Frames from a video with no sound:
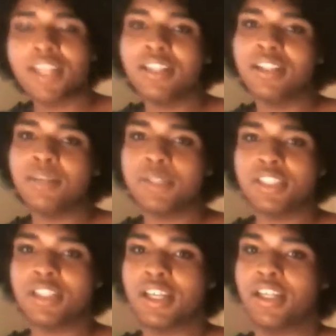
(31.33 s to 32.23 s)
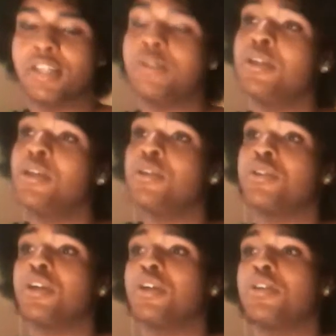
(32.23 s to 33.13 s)
Let me just tell you.
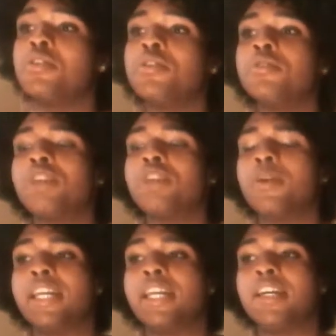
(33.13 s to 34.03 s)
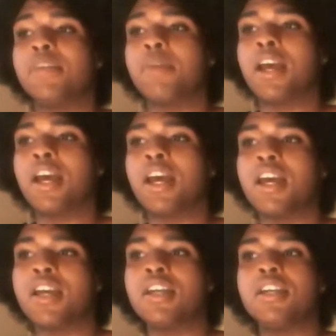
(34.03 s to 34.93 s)
So, growing up,
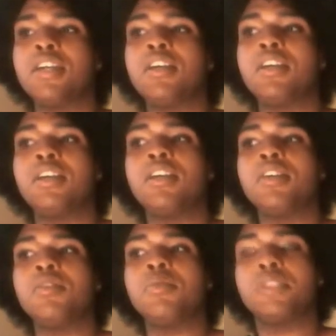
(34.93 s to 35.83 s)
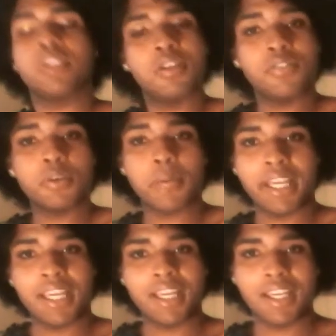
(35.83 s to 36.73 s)
I was
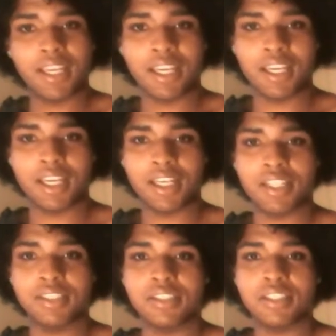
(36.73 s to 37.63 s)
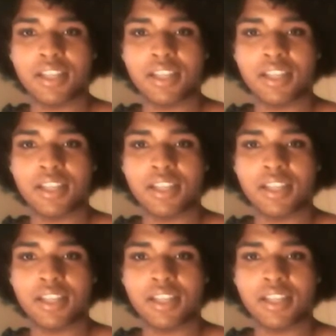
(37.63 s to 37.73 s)
overweight and